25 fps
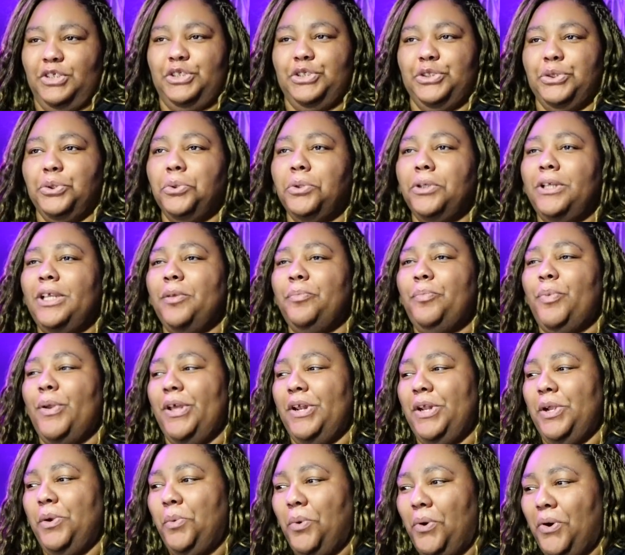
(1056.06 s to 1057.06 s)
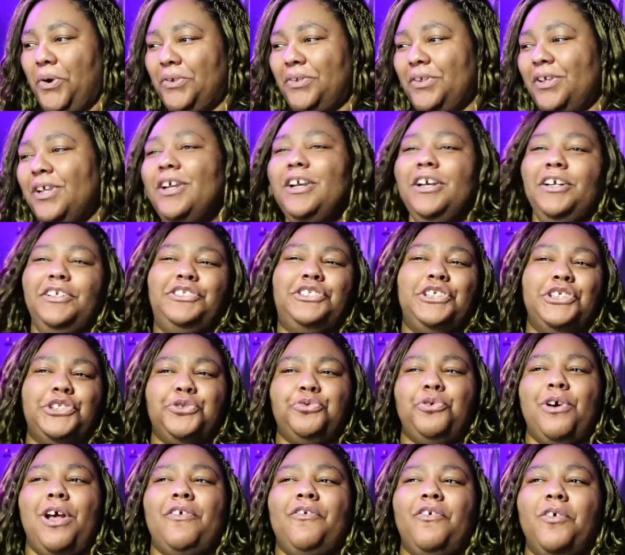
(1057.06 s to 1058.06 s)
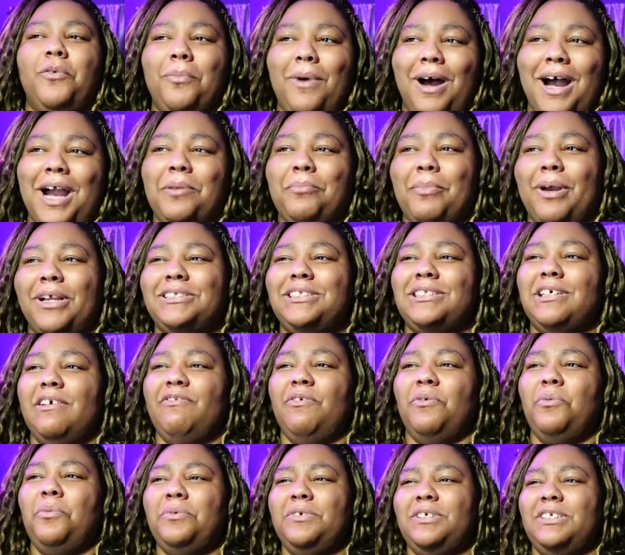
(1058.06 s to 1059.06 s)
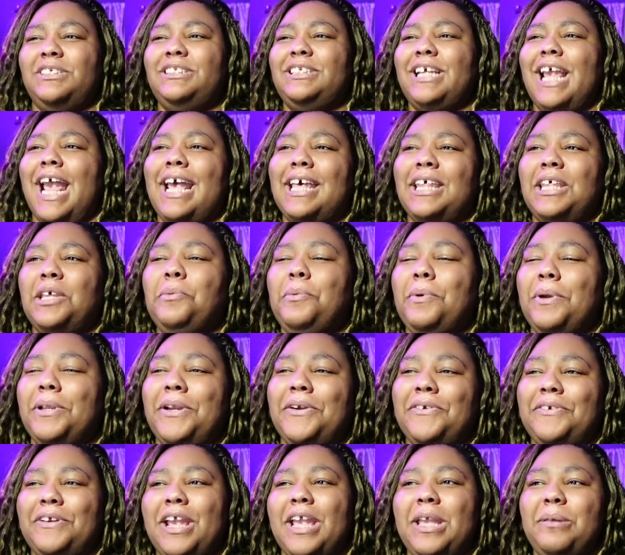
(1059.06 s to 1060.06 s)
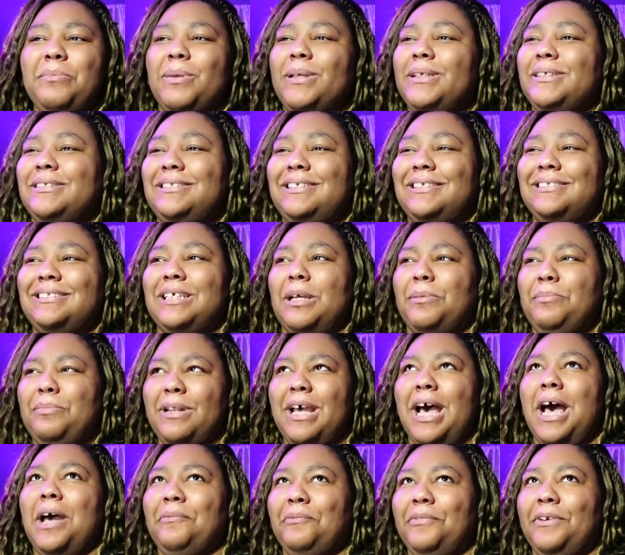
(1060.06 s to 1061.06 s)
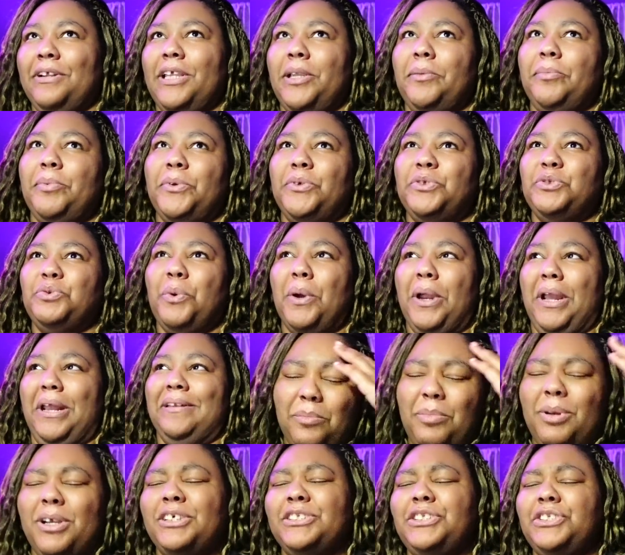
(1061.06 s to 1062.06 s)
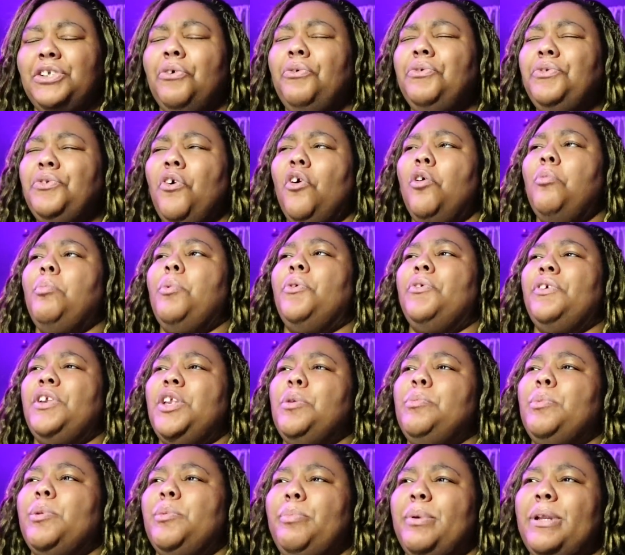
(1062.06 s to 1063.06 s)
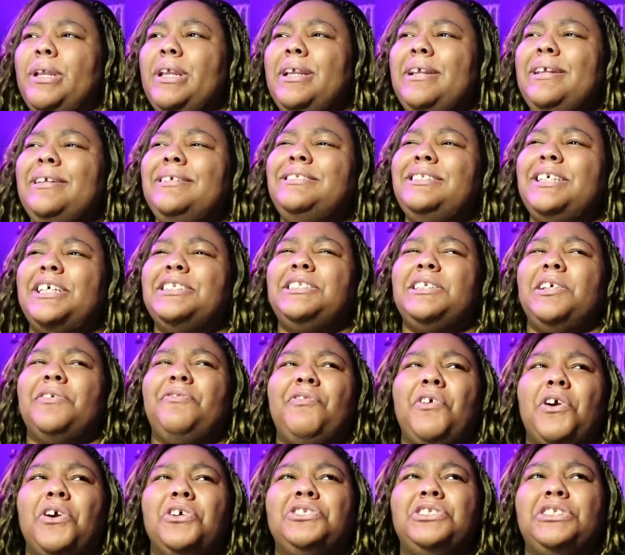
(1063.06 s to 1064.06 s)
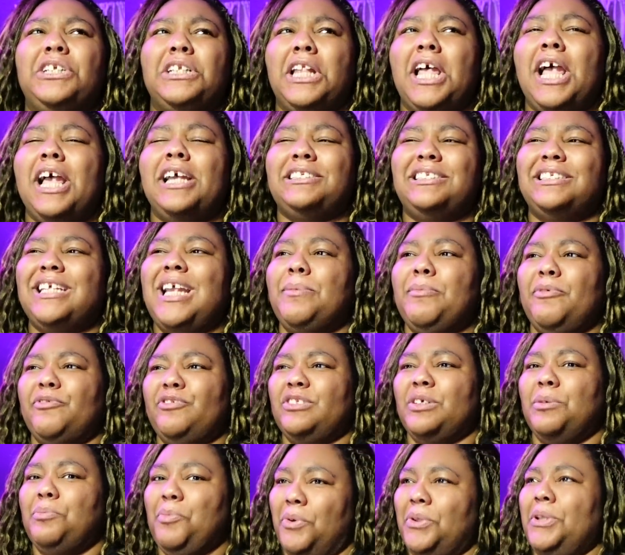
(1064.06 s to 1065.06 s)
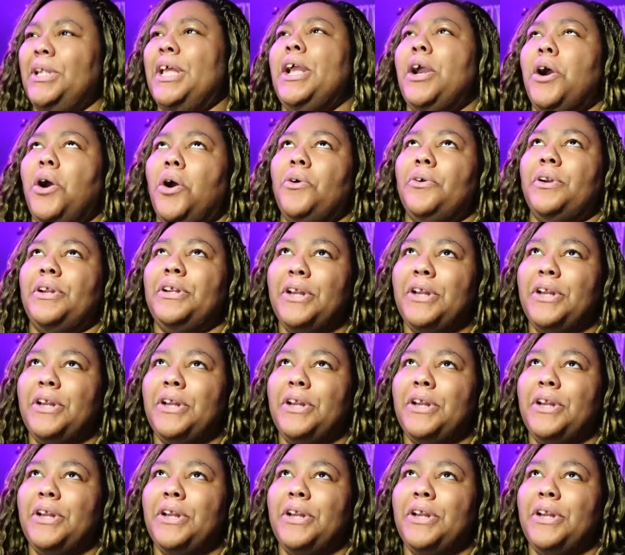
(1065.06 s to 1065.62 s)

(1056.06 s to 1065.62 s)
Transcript: Julia Pennyworth. Just trying to remind myself of exactly what your name is since I'm not really Bruce Wayne. Because no normal human being says the first and last name of someone they already